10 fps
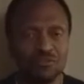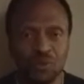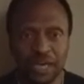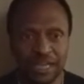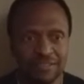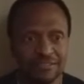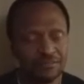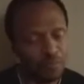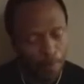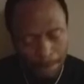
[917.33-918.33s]
ways
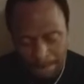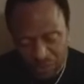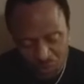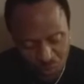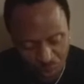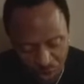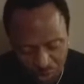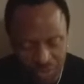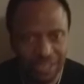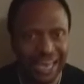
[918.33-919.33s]
to work
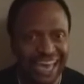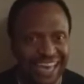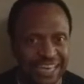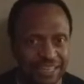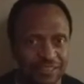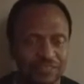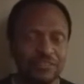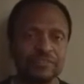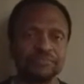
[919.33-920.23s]
on your hands,